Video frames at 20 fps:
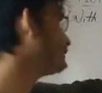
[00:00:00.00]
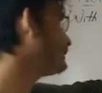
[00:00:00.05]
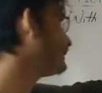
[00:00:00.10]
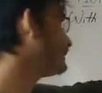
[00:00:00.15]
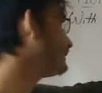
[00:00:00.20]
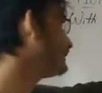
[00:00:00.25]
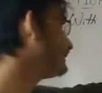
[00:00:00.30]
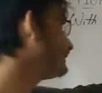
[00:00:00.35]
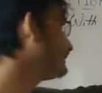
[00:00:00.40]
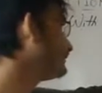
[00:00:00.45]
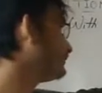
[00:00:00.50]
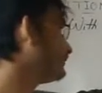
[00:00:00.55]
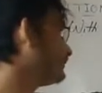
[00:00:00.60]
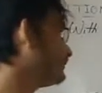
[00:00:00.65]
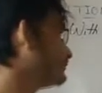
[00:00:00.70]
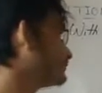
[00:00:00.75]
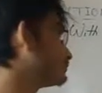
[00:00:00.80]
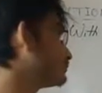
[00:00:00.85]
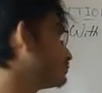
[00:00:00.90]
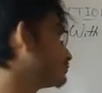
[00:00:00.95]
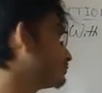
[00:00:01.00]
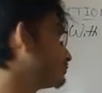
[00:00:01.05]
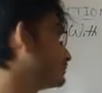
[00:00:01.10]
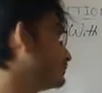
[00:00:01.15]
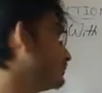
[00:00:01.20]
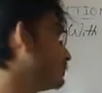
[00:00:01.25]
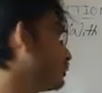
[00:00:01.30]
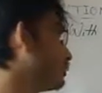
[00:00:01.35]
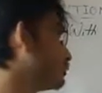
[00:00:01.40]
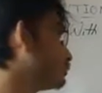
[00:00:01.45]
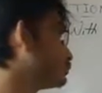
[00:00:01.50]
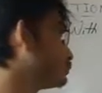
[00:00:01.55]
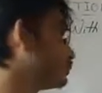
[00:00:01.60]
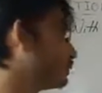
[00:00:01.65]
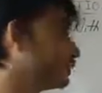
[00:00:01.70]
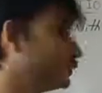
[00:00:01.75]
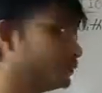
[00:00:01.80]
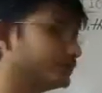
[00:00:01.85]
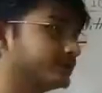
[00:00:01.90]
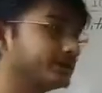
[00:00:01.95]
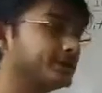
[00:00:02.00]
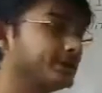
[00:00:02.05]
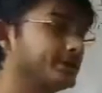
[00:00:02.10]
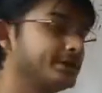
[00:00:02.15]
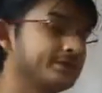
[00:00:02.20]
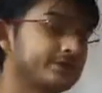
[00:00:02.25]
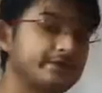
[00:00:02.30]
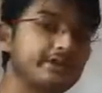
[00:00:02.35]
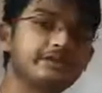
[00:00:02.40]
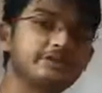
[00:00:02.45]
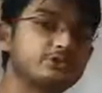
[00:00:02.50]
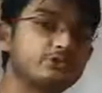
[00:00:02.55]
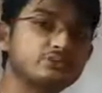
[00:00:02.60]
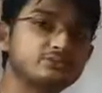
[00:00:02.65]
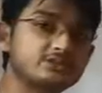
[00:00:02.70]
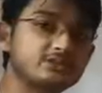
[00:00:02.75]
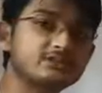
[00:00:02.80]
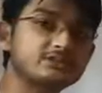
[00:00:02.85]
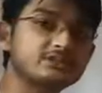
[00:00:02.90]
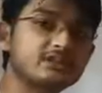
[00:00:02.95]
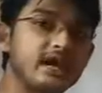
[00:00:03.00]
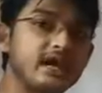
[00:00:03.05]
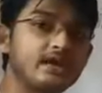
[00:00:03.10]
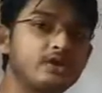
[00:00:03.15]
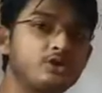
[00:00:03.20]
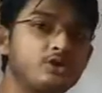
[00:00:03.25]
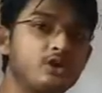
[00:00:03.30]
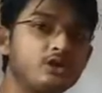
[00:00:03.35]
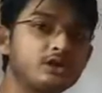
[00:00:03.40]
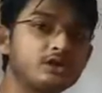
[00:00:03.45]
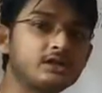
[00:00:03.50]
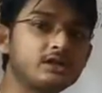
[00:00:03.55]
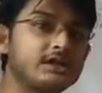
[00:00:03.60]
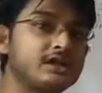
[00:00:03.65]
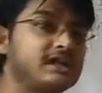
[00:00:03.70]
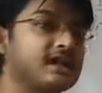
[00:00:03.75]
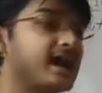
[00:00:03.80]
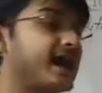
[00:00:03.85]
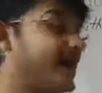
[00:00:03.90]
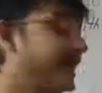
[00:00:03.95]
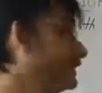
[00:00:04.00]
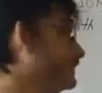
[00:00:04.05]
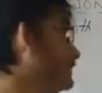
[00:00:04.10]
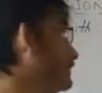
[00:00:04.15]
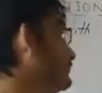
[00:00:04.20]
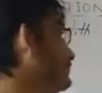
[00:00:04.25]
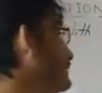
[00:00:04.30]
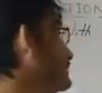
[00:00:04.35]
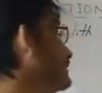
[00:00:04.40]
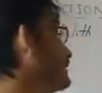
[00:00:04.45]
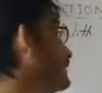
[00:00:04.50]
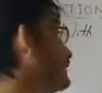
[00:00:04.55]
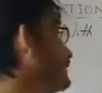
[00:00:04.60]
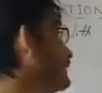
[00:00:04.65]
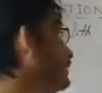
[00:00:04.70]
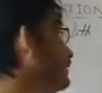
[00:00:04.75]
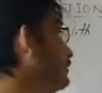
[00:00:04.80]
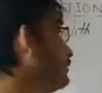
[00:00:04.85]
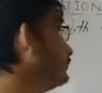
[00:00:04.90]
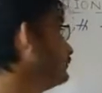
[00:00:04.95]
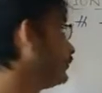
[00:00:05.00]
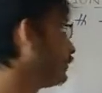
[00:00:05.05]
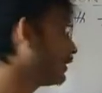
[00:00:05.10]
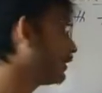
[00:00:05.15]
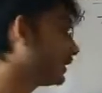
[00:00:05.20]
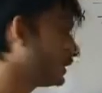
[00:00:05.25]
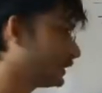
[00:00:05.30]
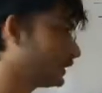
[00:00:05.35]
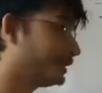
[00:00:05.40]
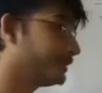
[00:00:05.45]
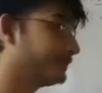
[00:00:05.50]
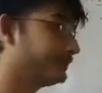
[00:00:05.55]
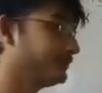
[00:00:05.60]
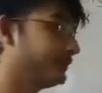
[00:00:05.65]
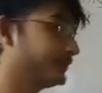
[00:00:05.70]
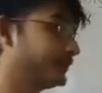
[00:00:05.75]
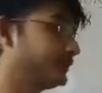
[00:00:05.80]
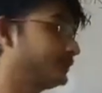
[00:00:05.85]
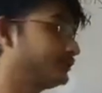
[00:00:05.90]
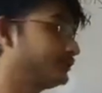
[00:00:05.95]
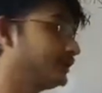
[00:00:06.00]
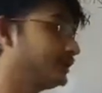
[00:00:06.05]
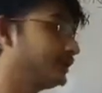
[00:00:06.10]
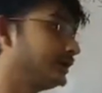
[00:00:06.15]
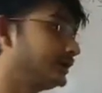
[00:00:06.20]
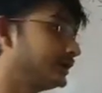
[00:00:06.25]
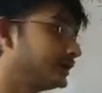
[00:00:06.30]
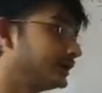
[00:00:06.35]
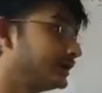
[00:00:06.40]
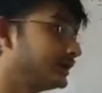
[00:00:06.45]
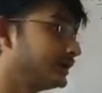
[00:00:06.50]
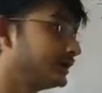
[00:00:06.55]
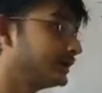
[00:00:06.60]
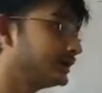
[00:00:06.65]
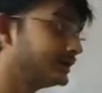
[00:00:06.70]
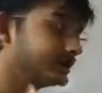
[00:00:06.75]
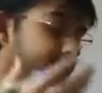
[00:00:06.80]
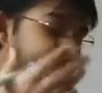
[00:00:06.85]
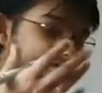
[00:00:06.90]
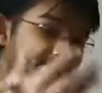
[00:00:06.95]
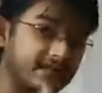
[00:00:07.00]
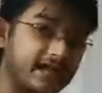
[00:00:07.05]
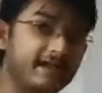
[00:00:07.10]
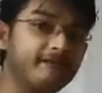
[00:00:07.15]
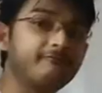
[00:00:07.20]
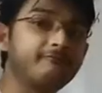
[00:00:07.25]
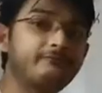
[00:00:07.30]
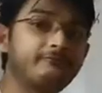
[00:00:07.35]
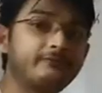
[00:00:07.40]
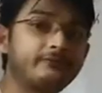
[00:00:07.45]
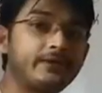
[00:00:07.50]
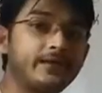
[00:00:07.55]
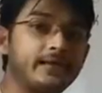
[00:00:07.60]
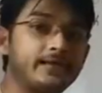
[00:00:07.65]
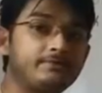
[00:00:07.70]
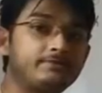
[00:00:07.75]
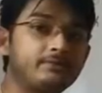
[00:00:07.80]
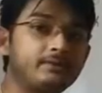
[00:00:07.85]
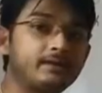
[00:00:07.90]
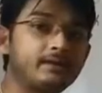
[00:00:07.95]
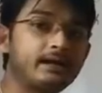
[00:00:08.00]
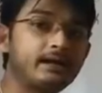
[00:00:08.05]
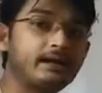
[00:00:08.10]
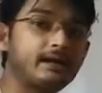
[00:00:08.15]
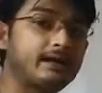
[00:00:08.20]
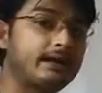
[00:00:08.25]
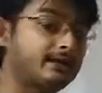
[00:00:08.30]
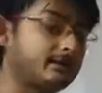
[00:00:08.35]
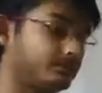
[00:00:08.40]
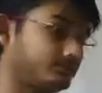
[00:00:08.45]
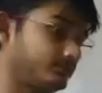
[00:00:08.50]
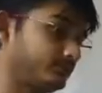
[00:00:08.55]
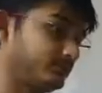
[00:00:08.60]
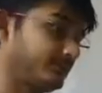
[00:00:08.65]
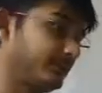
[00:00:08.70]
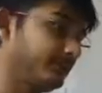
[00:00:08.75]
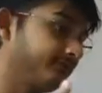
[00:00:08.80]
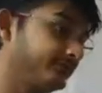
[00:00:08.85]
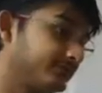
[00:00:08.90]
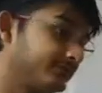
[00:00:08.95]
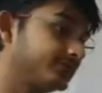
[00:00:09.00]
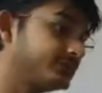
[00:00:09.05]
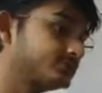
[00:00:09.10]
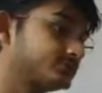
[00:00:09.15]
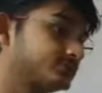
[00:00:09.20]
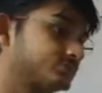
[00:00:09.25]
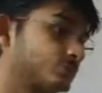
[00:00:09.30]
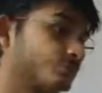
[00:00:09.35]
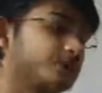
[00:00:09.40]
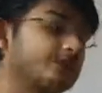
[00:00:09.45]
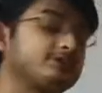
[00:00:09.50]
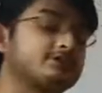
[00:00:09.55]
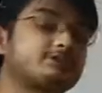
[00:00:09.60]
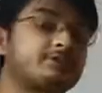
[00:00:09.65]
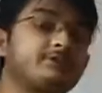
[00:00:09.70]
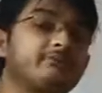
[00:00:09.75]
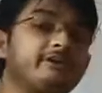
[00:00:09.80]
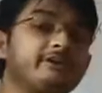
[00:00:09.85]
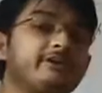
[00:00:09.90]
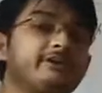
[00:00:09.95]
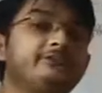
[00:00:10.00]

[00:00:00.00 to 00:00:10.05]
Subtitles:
writing given resources? Because we know that resources are not unlimited. For a particular time frame, if there is no discovery